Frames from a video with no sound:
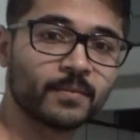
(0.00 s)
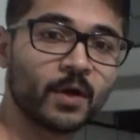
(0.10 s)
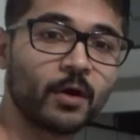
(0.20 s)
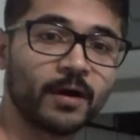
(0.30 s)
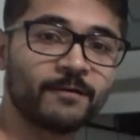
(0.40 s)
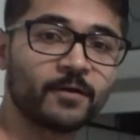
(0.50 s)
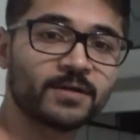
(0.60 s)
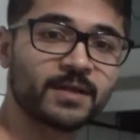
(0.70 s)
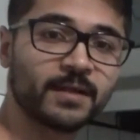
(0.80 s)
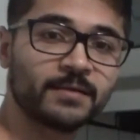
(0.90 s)
Alright,
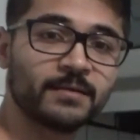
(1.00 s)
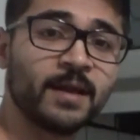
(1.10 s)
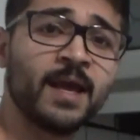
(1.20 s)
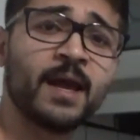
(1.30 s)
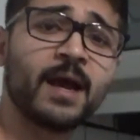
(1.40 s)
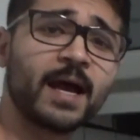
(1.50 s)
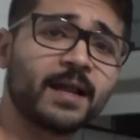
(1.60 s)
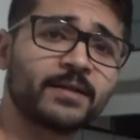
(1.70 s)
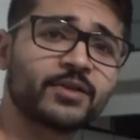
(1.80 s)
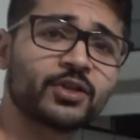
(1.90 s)
first thing, I
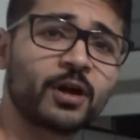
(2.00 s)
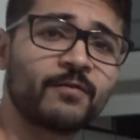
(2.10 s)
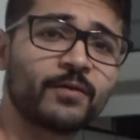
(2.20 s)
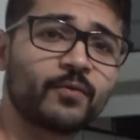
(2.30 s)
like to start off with